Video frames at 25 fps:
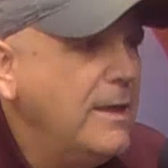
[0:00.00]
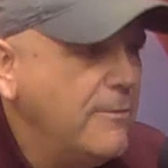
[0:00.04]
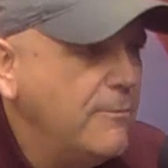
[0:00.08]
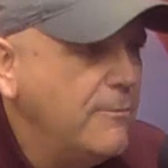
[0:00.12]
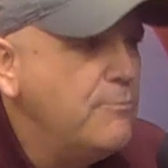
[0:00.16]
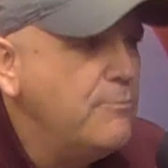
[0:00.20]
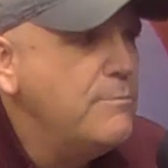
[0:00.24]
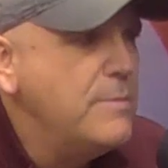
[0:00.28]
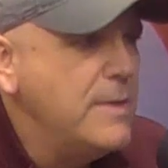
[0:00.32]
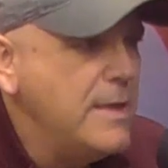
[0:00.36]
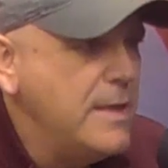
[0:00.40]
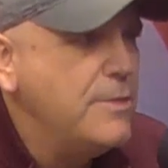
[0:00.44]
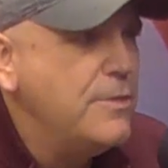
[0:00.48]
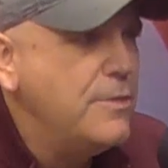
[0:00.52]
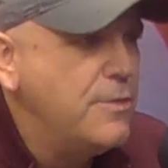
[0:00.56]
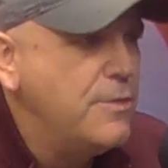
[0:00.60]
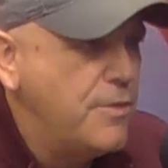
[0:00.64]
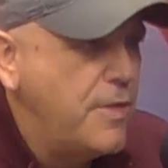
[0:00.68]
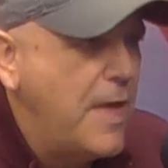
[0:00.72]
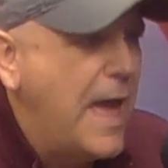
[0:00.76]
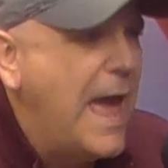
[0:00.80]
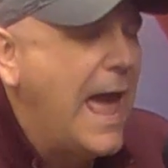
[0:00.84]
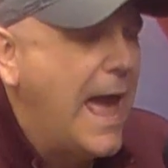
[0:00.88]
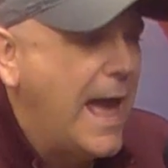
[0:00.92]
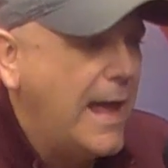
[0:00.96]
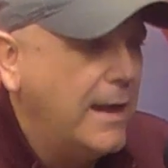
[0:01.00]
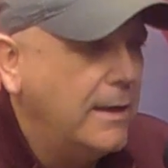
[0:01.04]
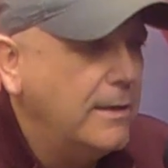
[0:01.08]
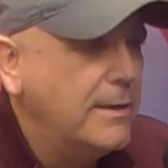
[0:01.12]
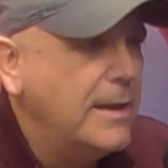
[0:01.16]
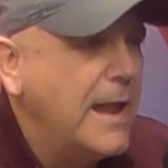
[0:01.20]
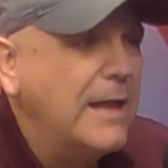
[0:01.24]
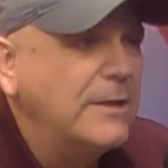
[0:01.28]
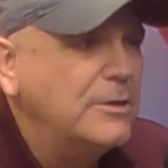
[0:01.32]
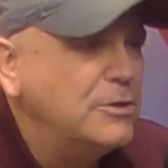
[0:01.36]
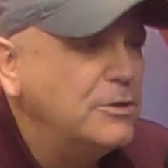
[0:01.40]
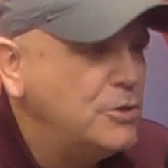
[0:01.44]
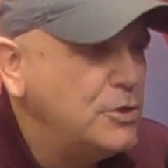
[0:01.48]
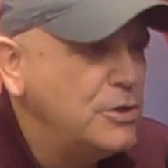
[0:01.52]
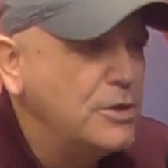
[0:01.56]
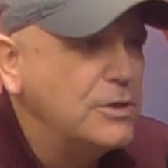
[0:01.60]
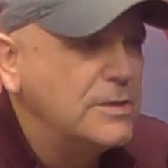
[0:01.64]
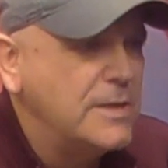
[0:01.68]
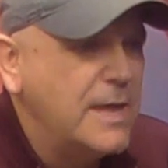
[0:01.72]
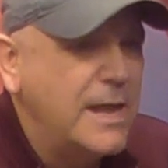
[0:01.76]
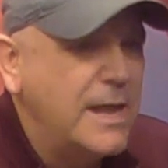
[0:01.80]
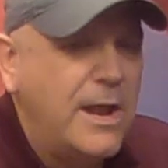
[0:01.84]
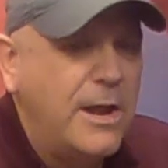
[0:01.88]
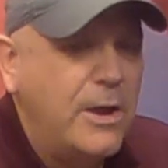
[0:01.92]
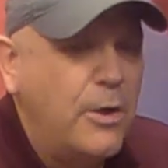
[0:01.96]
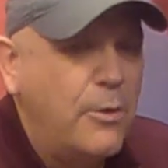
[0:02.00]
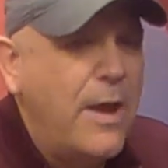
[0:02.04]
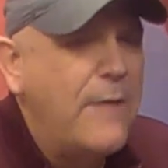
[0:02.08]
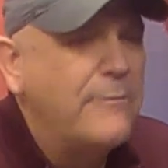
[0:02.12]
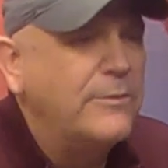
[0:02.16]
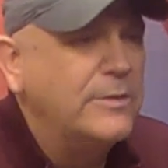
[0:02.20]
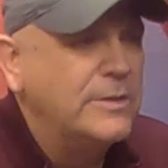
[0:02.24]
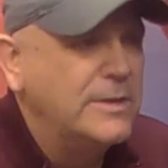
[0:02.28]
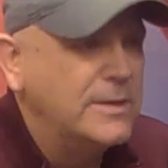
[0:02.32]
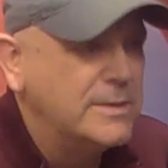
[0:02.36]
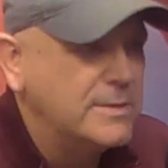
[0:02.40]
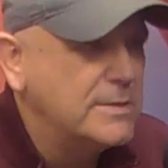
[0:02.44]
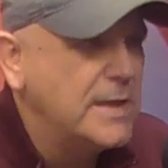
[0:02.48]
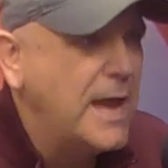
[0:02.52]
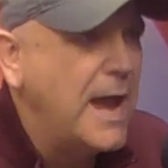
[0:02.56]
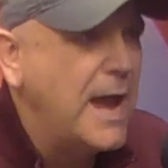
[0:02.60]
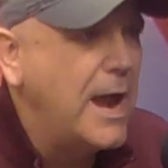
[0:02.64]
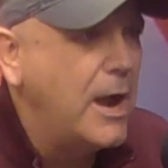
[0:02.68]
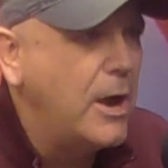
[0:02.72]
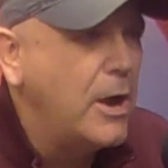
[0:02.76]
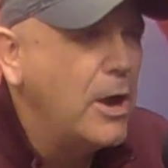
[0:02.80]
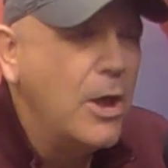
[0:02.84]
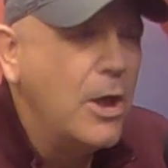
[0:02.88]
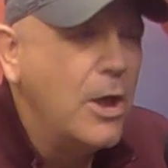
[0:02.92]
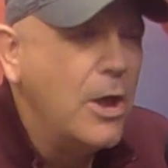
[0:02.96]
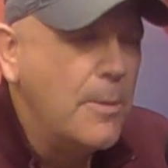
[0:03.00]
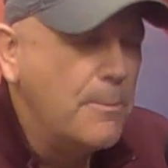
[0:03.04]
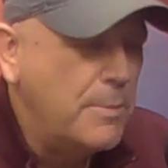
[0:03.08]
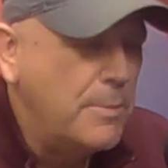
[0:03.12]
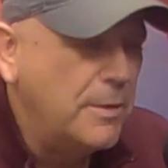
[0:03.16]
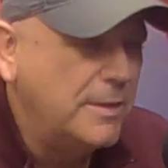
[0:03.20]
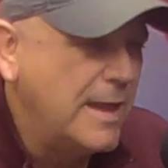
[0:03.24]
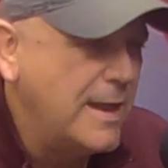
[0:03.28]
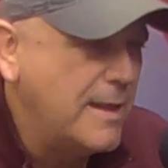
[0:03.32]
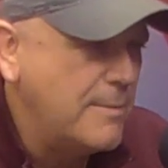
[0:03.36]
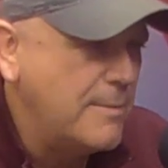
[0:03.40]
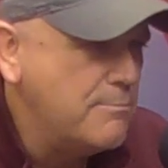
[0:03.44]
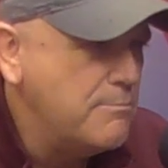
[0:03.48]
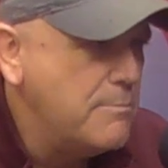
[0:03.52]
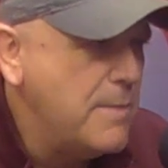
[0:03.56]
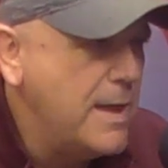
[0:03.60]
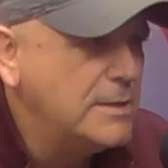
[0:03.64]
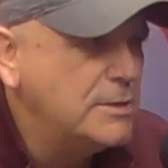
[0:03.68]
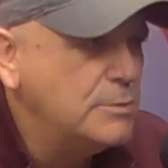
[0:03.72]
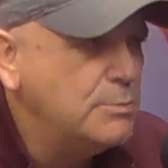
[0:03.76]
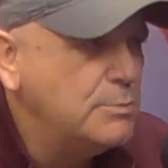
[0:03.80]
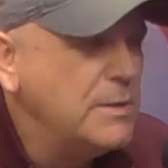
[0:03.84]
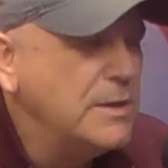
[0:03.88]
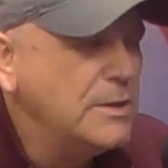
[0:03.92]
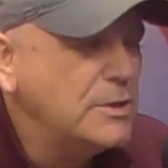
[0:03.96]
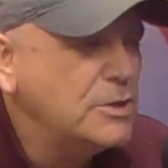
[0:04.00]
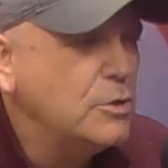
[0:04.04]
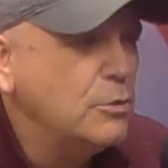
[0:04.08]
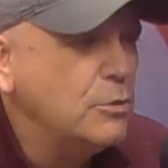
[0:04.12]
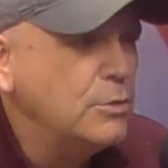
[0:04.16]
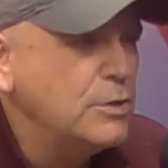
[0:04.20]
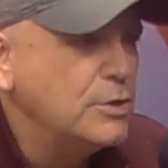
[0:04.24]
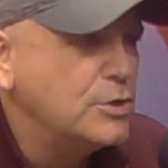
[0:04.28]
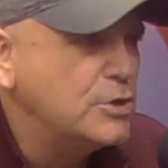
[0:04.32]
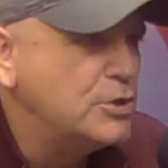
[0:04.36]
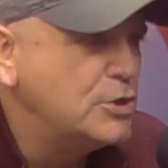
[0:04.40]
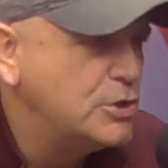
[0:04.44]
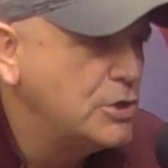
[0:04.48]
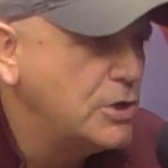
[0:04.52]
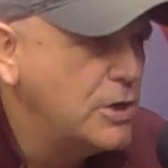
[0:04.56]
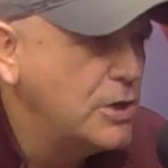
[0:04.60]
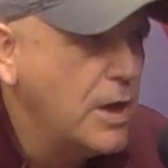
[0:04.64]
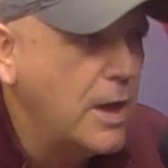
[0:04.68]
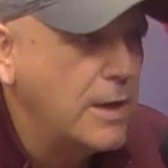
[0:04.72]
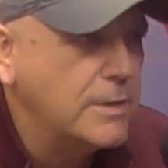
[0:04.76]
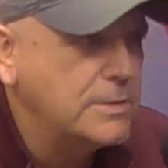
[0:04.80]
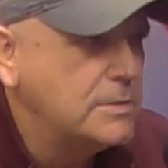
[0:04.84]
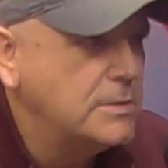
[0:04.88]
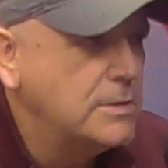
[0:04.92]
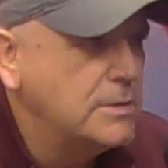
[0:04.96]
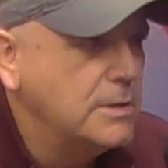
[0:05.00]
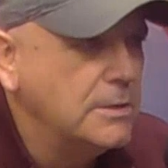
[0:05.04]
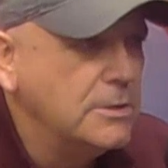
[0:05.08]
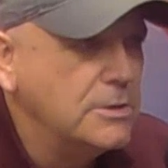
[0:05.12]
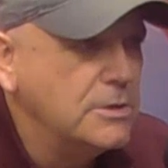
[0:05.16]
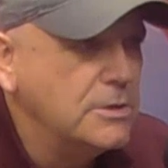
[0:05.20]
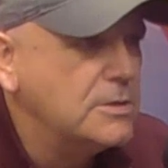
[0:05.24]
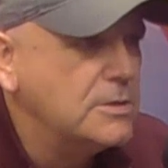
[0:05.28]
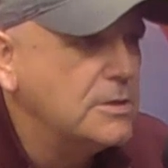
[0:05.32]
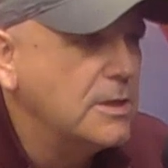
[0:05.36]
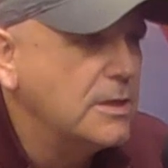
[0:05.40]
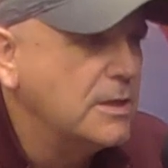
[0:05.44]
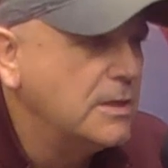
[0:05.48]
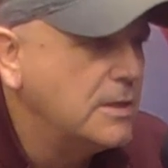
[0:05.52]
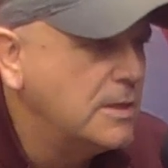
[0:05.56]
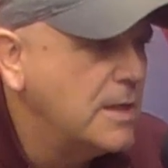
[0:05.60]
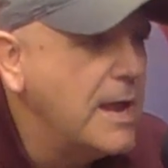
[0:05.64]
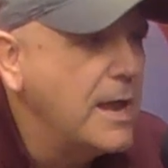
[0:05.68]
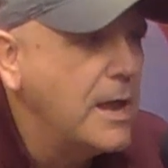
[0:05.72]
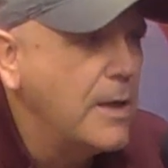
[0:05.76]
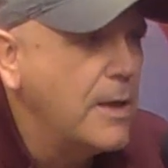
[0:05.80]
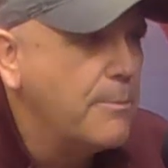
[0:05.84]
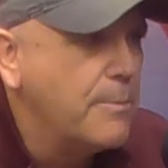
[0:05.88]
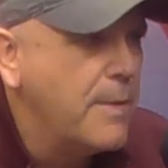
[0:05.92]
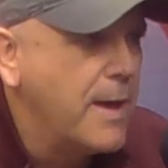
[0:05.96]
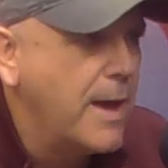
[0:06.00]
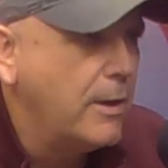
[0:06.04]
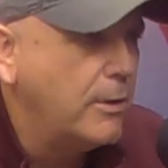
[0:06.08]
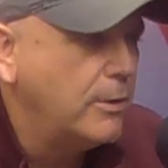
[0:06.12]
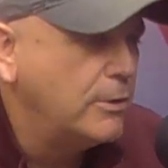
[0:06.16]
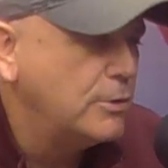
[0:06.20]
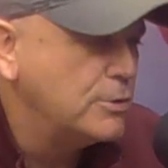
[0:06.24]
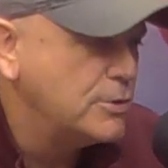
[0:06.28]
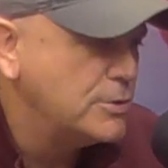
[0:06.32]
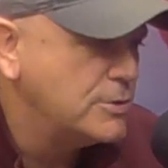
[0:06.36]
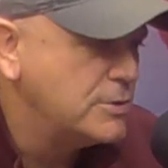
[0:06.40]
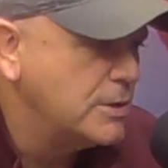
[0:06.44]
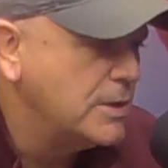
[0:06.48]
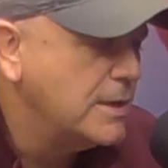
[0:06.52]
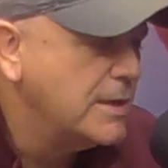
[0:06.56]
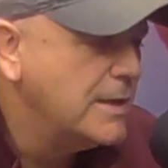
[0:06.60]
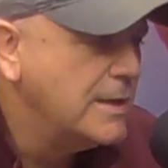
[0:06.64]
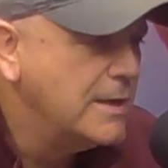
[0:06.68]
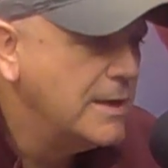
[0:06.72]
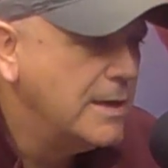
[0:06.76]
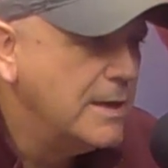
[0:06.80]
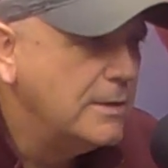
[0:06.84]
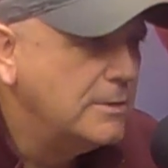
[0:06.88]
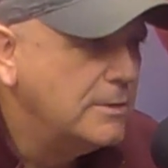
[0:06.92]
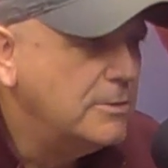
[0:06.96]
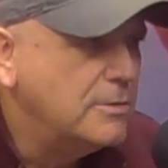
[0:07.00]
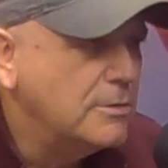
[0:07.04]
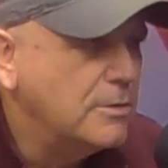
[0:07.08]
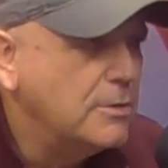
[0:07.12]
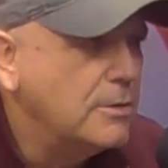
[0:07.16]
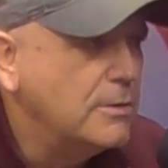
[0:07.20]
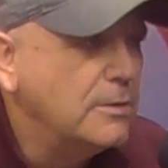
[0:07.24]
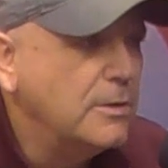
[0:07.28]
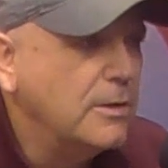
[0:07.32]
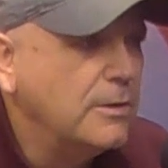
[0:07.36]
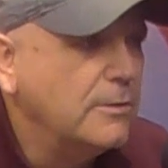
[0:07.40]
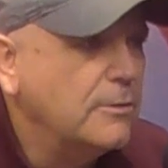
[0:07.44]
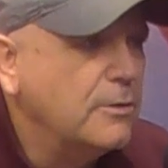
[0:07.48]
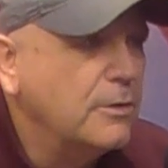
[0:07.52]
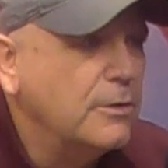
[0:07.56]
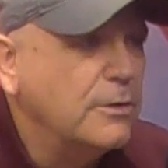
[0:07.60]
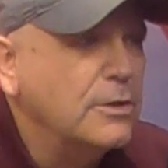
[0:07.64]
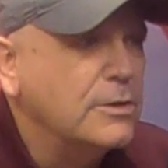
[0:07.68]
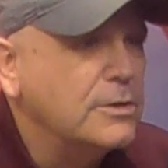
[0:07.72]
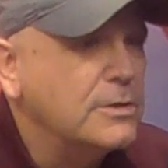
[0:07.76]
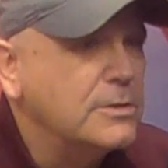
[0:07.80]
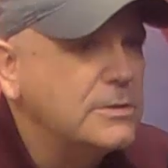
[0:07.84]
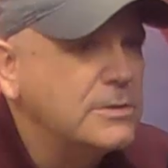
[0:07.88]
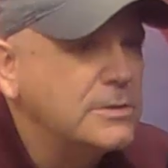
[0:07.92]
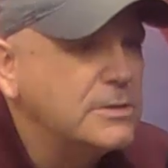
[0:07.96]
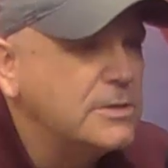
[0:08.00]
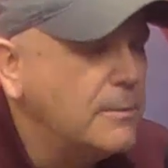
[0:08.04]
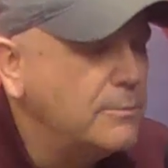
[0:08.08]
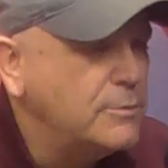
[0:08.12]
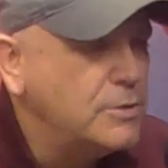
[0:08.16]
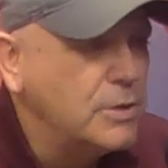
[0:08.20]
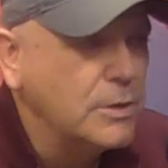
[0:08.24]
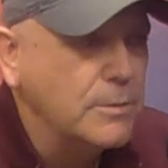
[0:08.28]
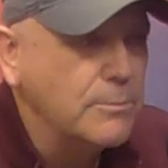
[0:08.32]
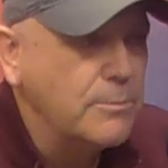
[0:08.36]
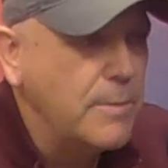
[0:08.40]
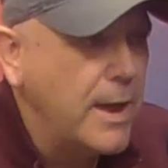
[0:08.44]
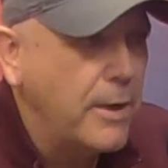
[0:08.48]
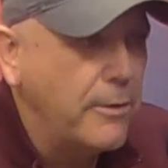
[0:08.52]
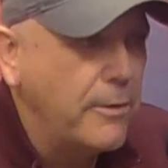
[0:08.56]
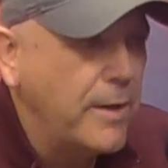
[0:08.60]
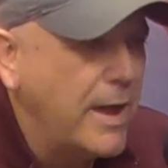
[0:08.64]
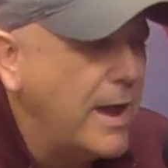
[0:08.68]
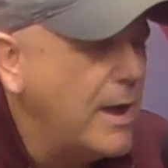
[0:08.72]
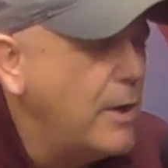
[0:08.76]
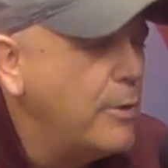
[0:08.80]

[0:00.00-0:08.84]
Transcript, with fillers: give me that. Not just that I don't have a desire, but that it makes me so disgusted just to think about it, just to, to, to, to the subject matter.